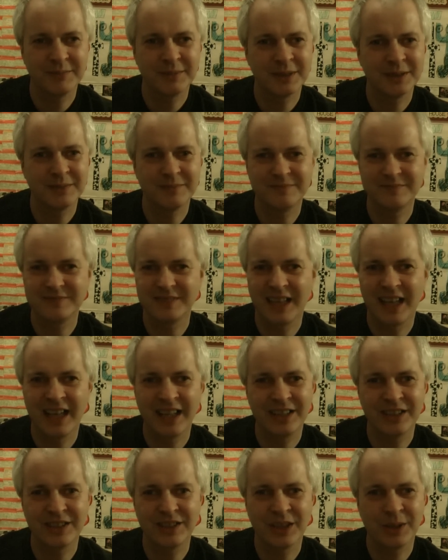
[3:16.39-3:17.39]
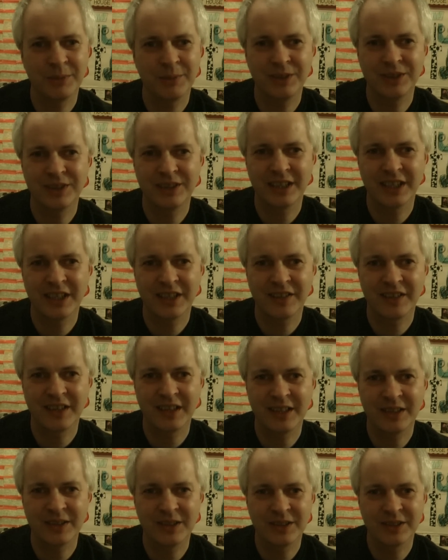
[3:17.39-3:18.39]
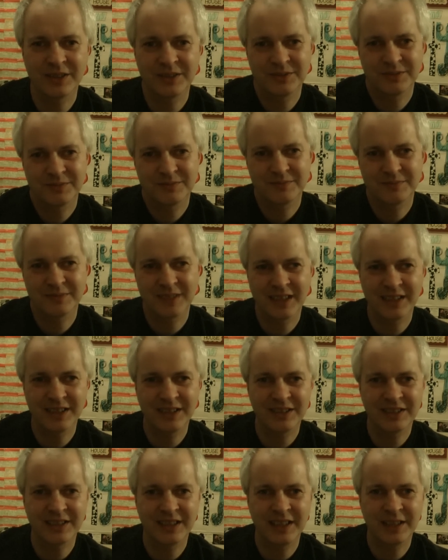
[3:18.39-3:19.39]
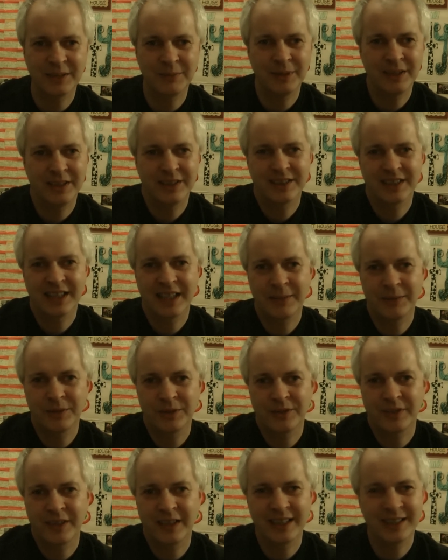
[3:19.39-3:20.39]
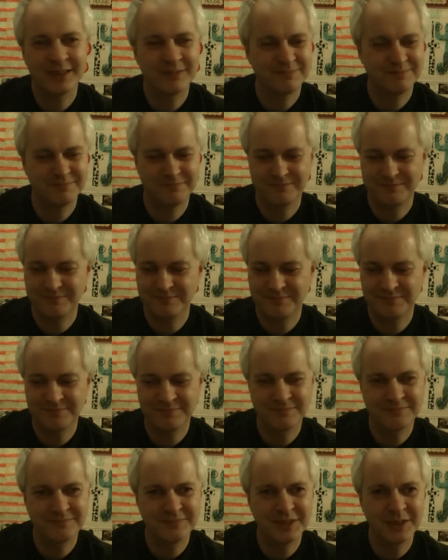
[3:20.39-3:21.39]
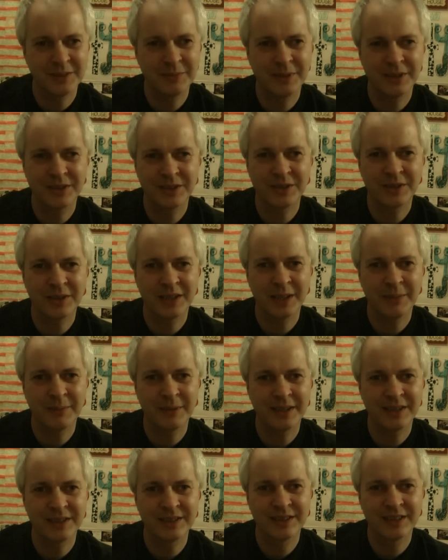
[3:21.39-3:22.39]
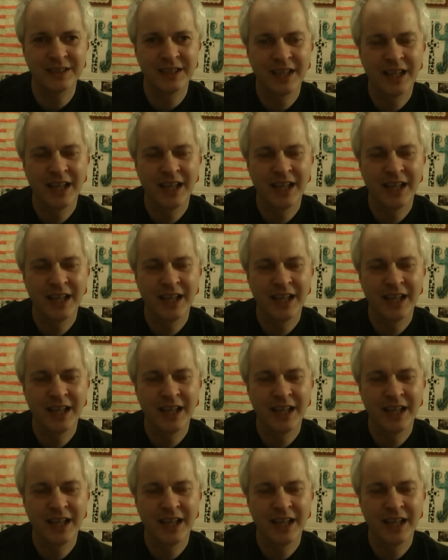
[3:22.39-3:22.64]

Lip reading: But I just hope you stick around, because as I said a million times already, you'll be sorely missed.